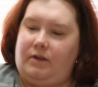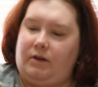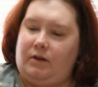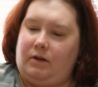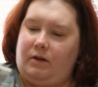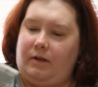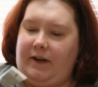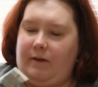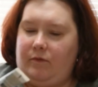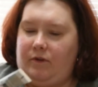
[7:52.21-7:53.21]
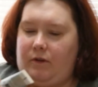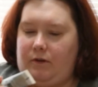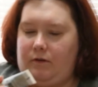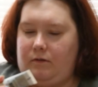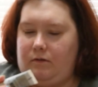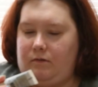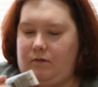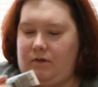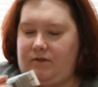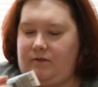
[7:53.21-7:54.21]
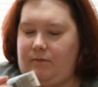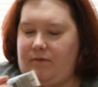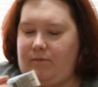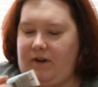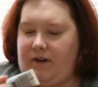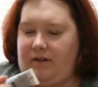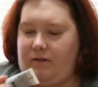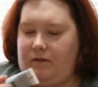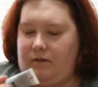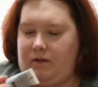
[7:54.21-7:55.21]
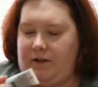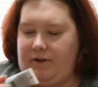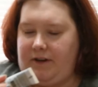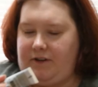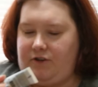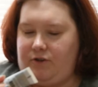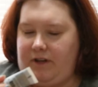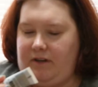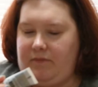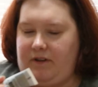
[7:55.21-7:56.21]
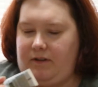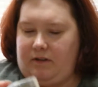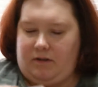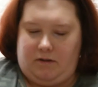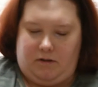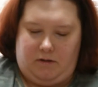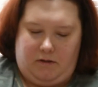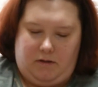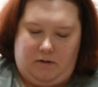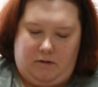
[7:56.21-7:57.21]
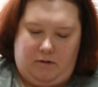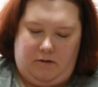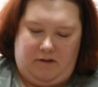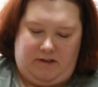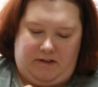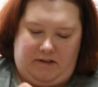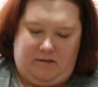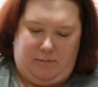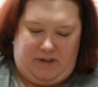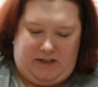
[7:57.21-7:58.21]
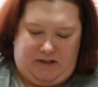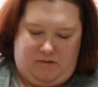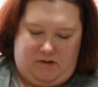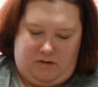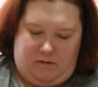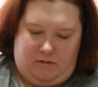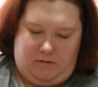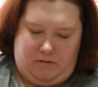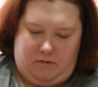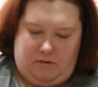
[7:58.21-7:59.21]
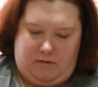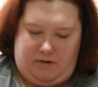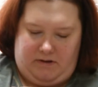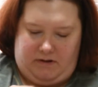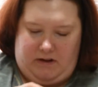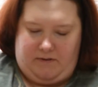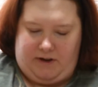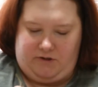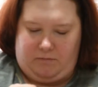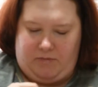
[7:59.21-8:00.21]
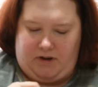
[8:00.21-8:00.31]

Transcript: The Glam Glow Super Mud Clearing Treatment. Is this the black one? Does it have actual